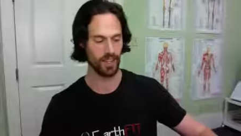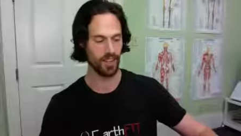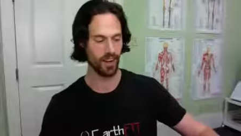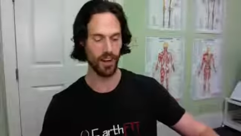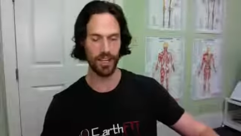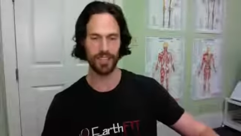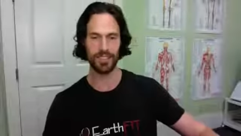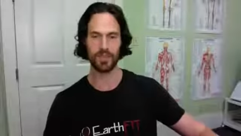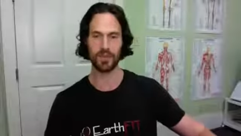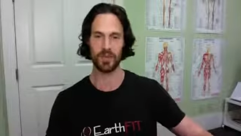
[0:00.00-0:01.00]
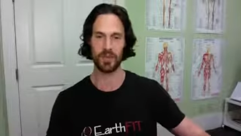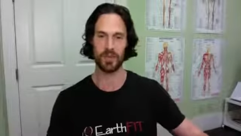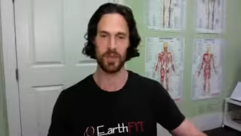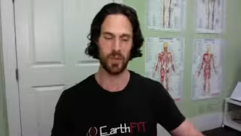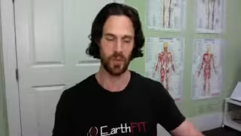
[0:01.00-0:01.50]
All right.
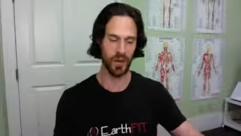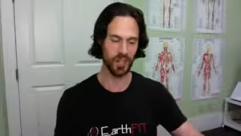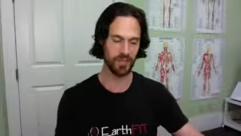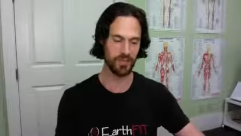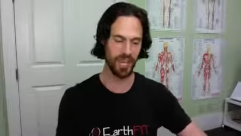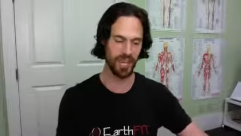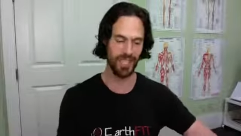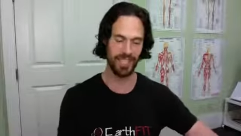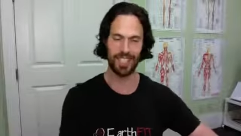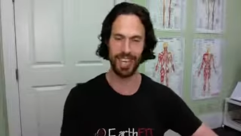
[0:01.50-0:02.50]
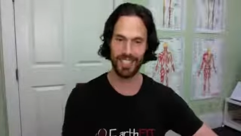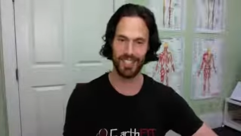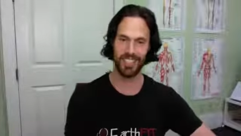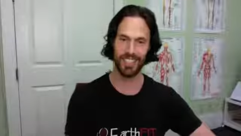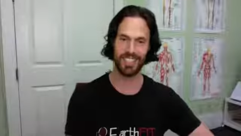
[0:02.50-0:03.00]
Welcome, Diane
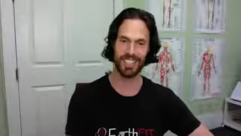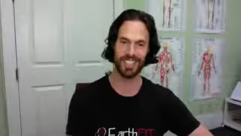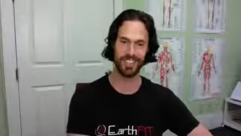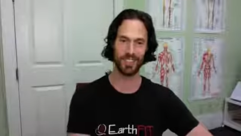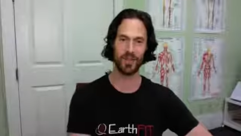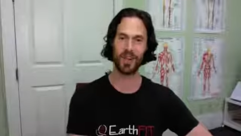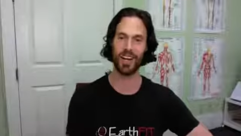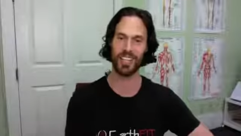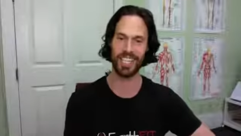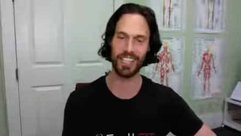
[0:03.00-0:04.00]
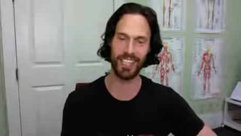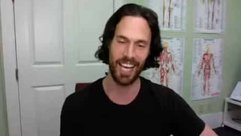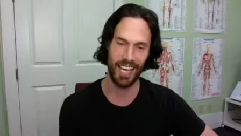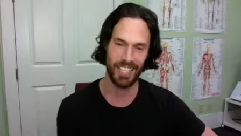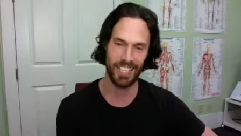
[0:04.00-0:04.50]
Kazer, to the Healing
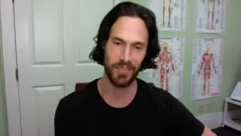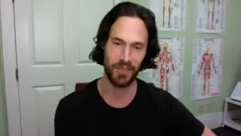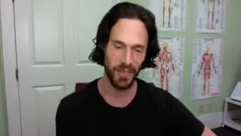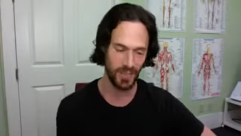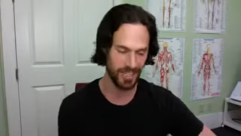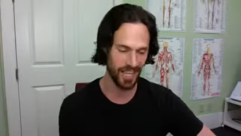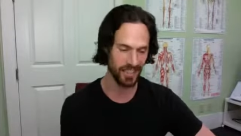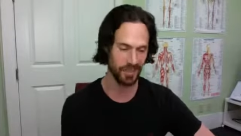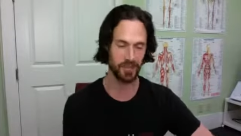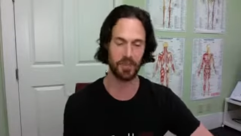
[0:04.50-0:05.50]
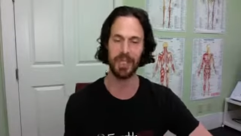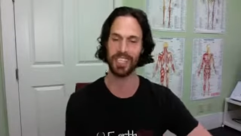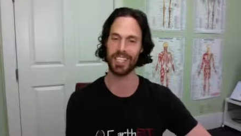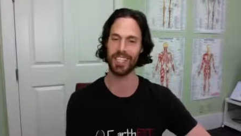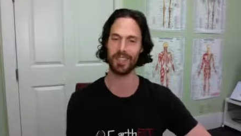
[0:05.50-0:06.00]
Hacks interview, and thank you for
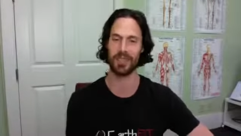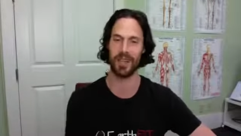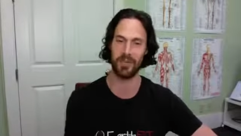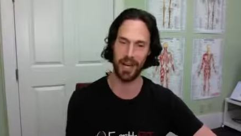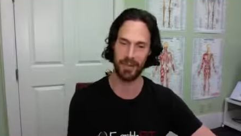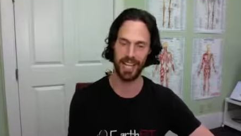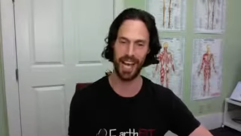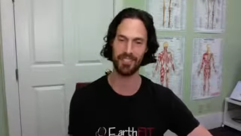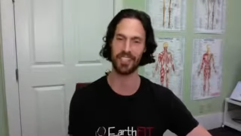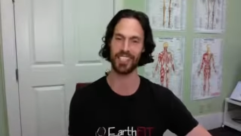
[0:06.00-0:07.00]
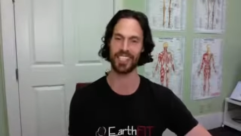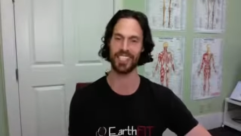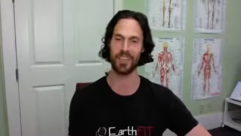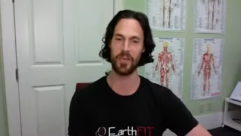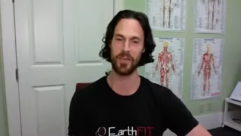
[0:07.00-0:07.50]
being here. I'm happy to have you
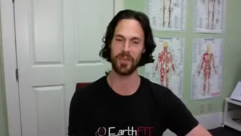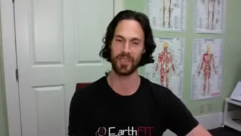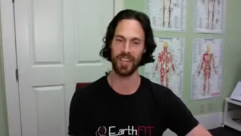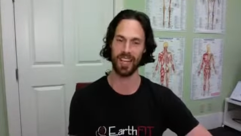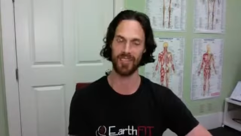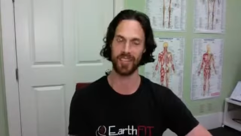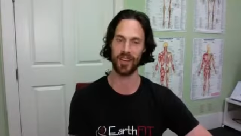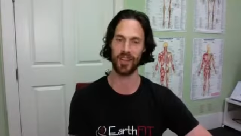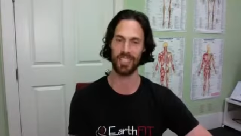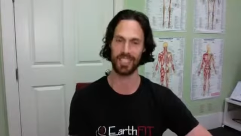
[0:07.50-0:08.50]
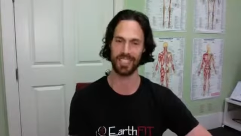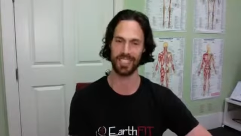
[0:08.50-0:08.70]
here. How's it going?